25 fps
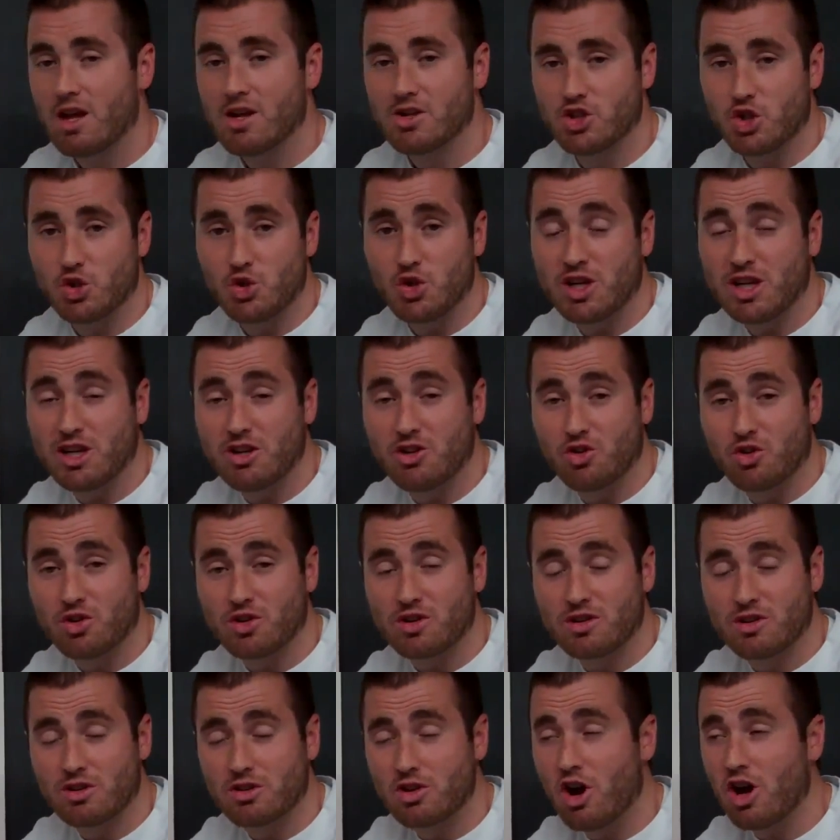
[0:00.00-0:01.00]
So you can either
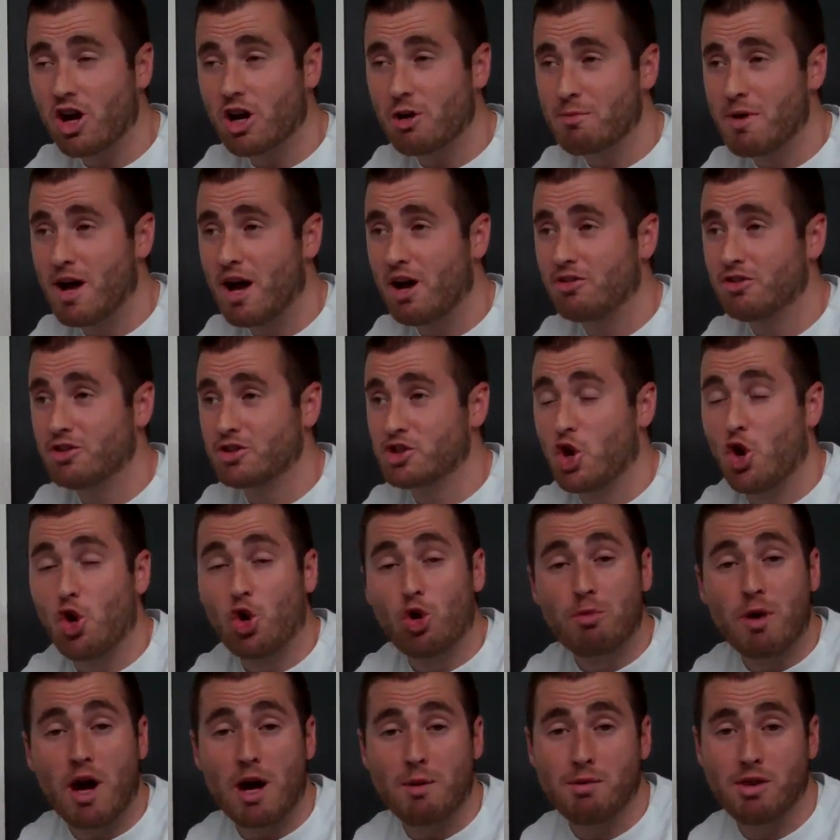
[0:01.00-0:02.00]
talk about the
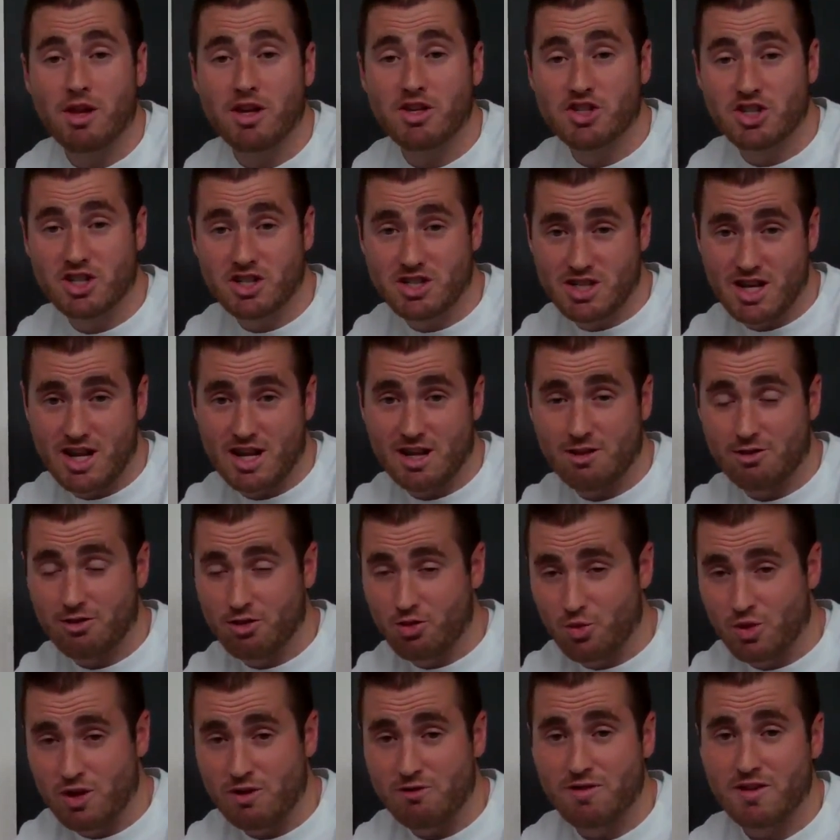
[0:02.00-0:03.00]
total population and take
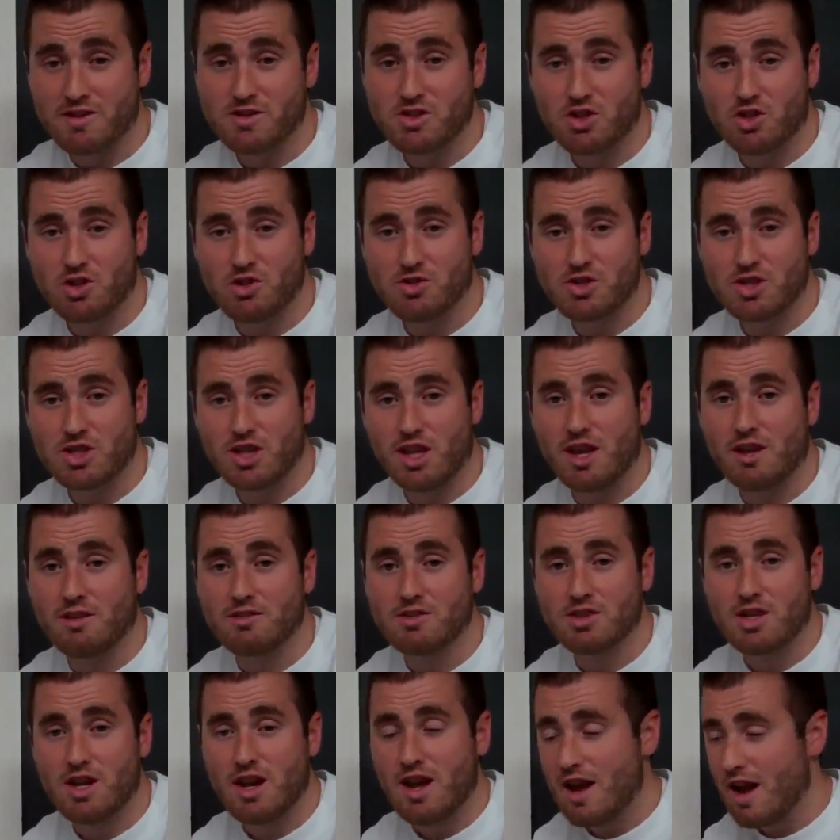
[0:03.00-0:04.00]
3/5 of those
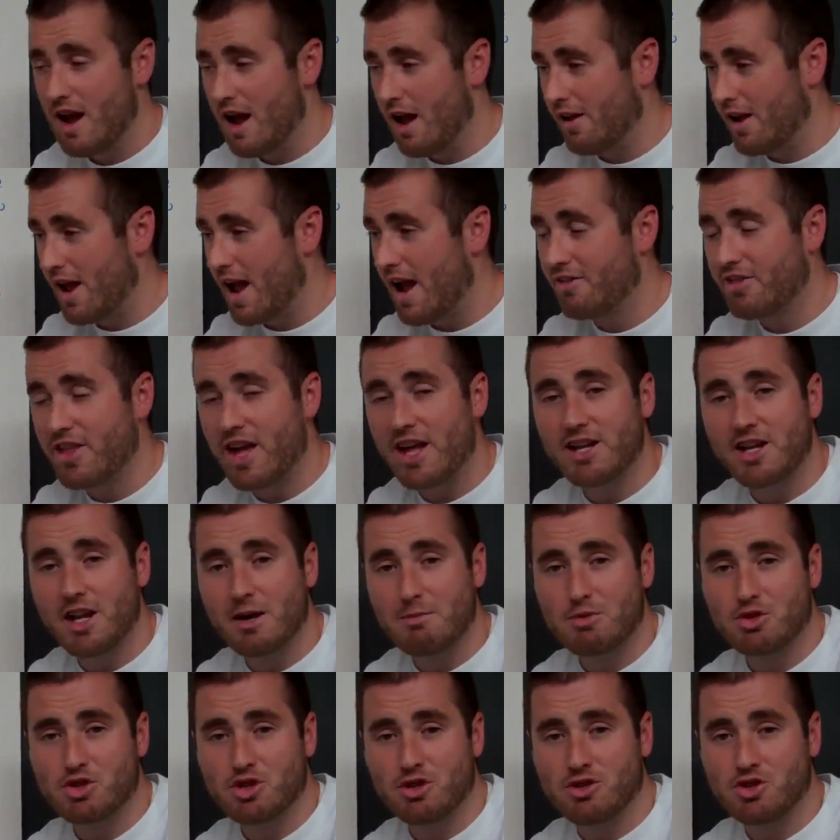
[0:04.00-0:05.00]
slaves and add that
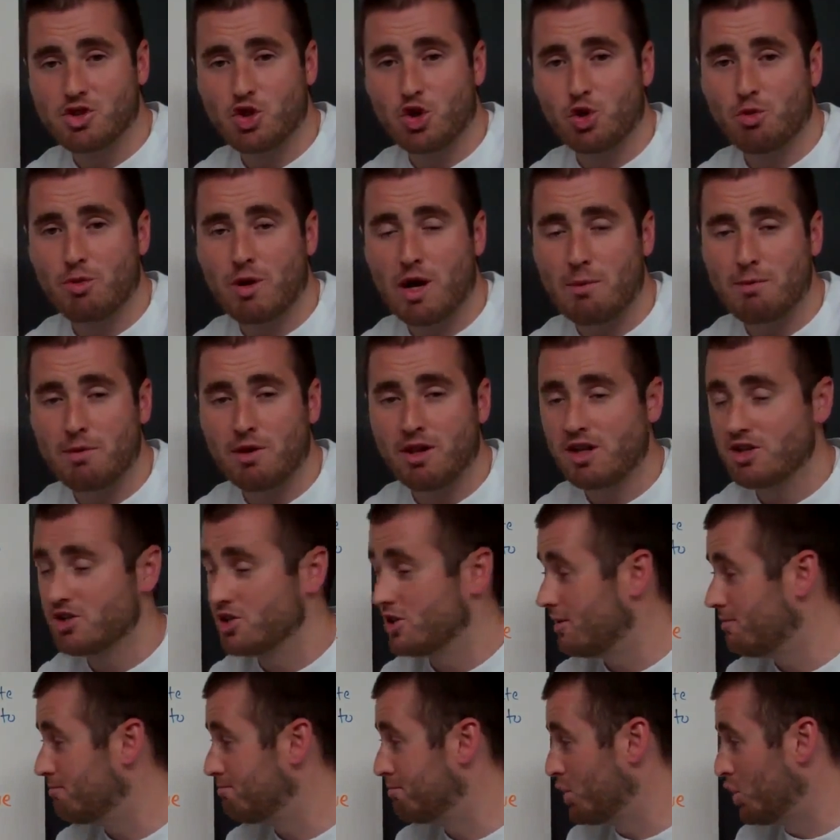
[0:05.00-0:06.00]
number to the total
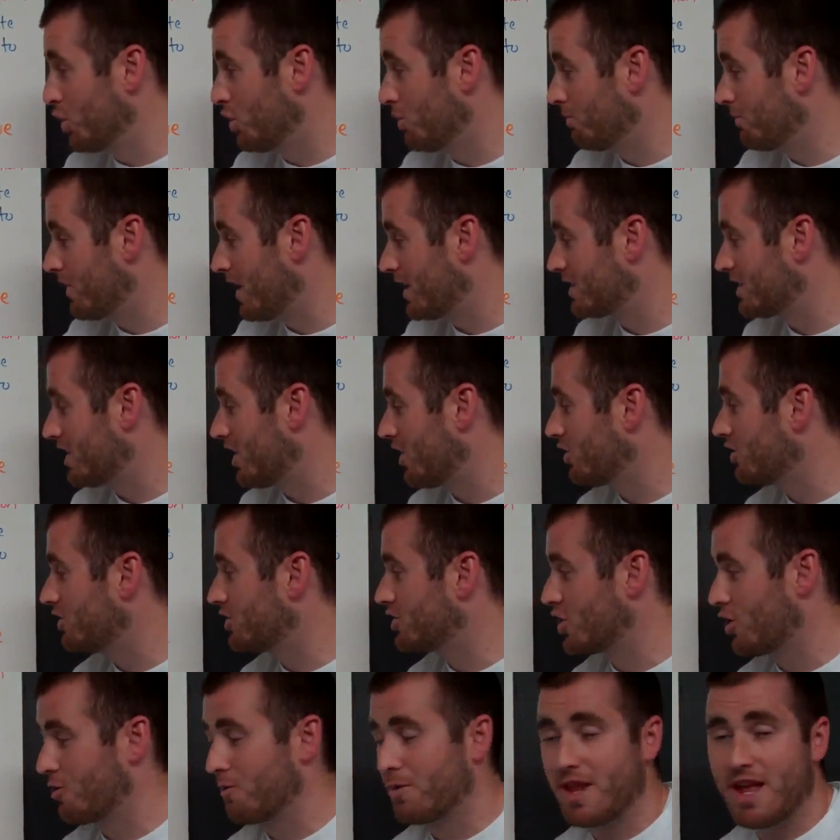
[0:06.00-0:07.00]
population, and boom, that's how you
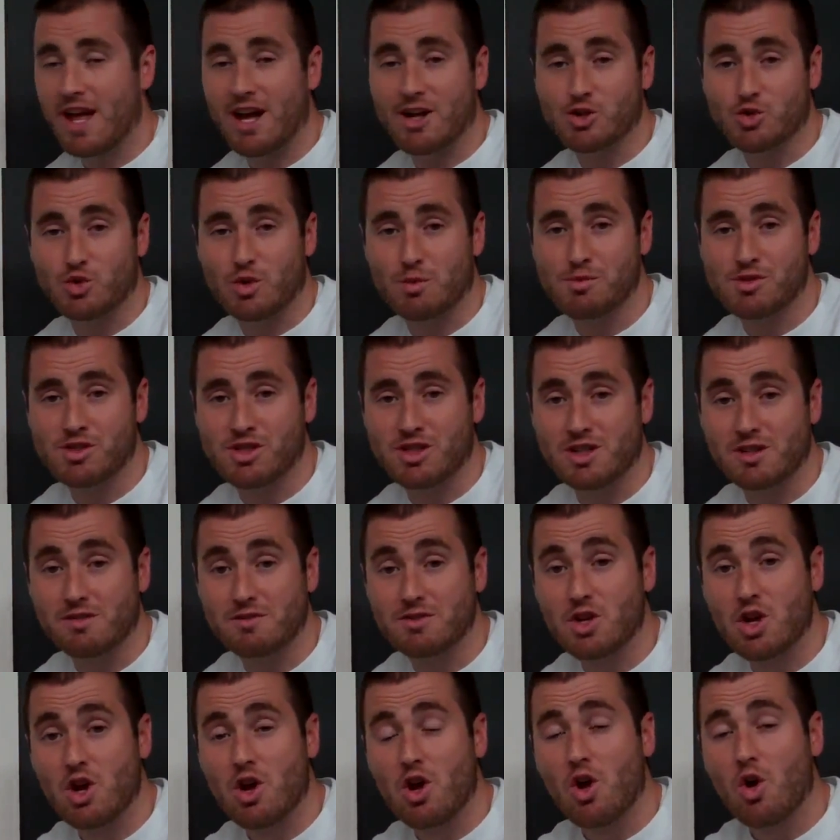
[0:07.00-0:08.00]
determine the House of
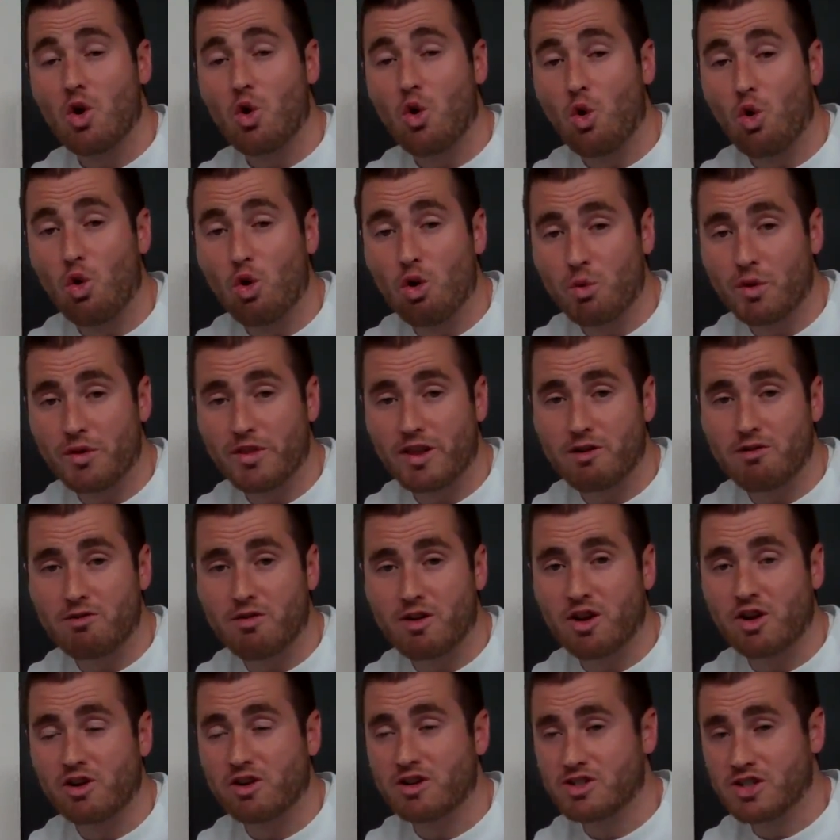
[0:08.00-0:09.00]
Representatives. Or what they
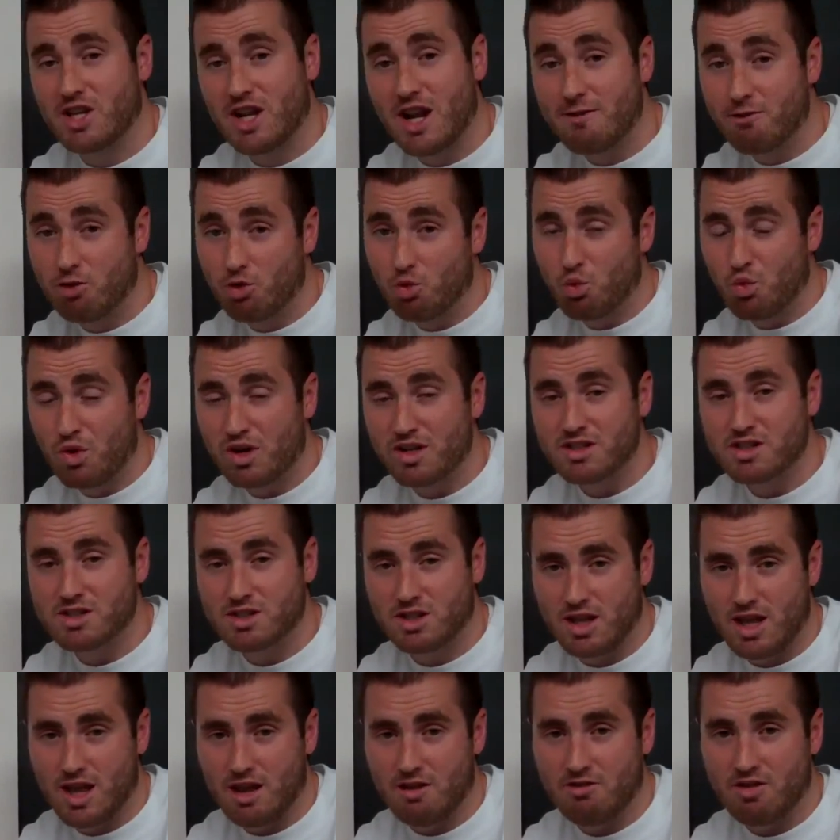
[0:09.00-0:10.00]
figured is that every one
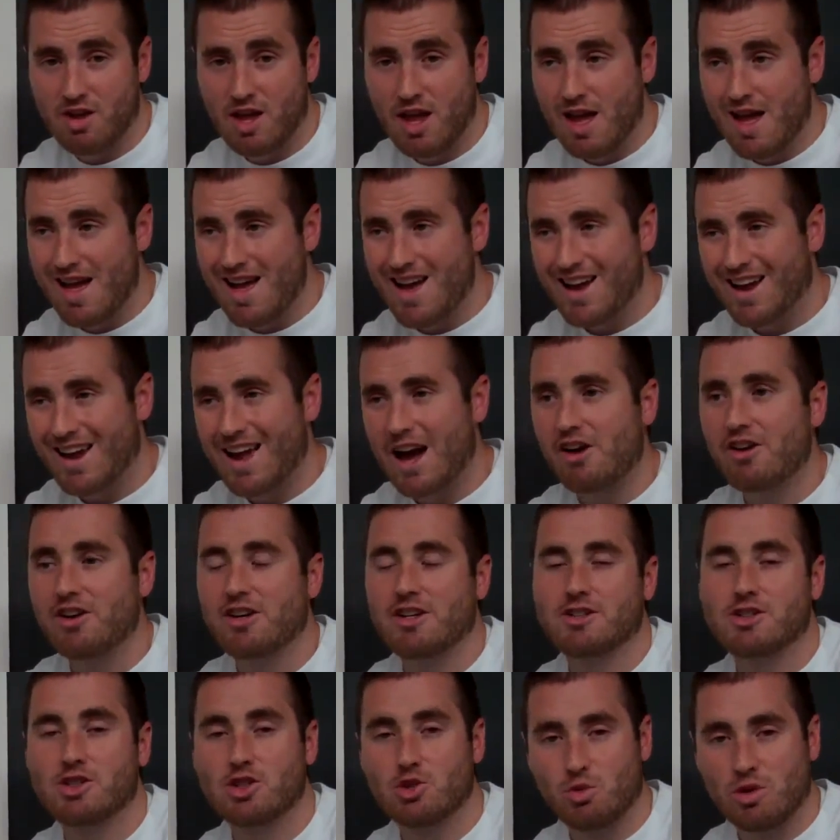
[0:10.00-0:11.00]
slave
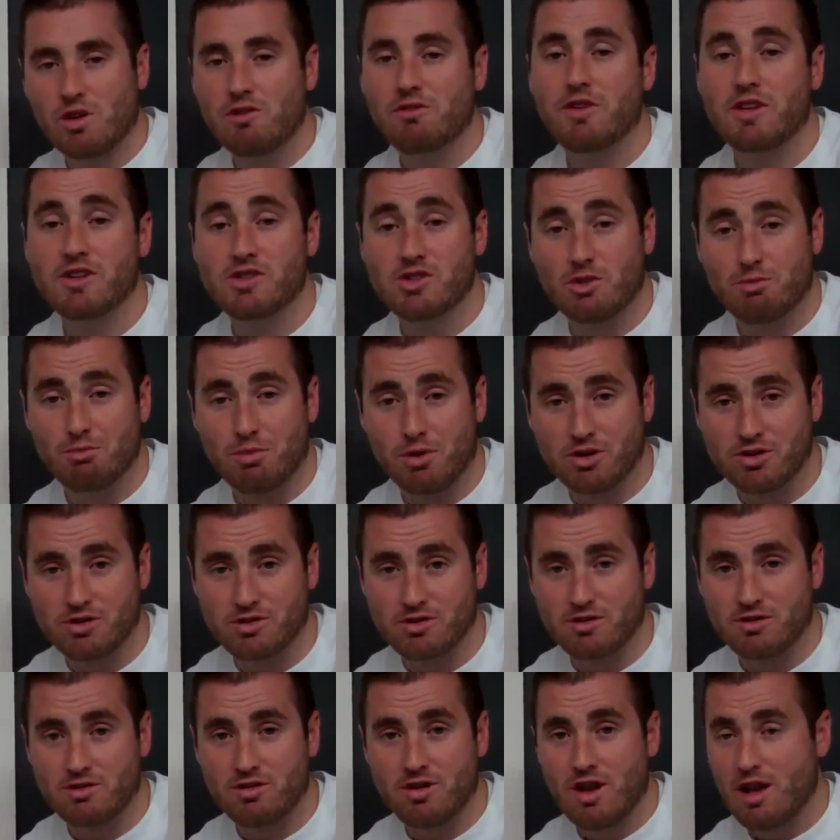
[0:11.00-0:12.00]
counted as 3/5 a
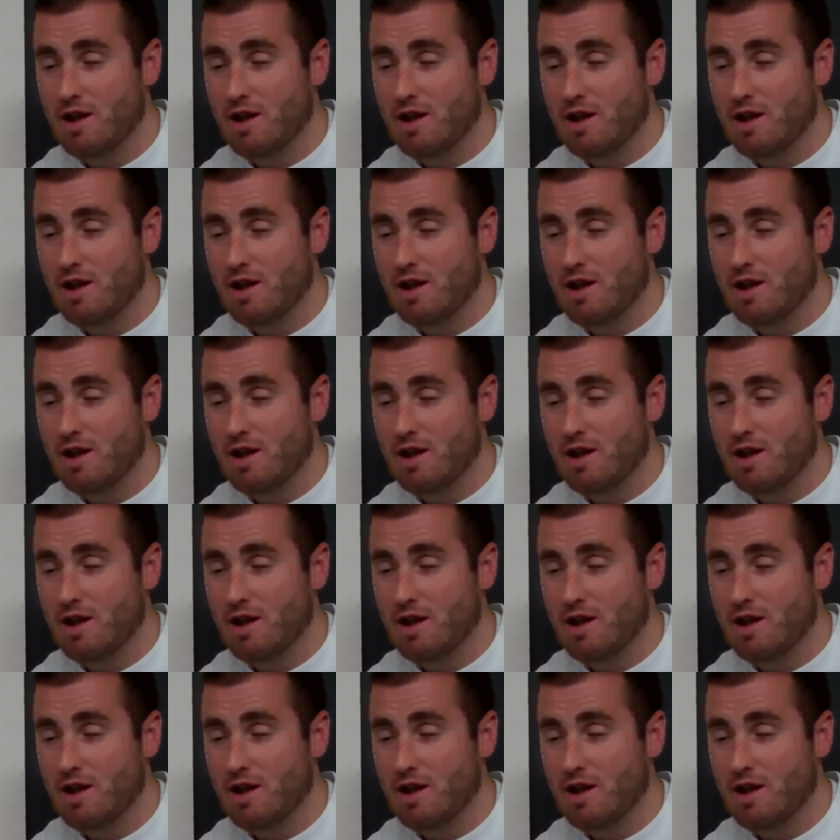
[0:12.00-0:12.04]
person.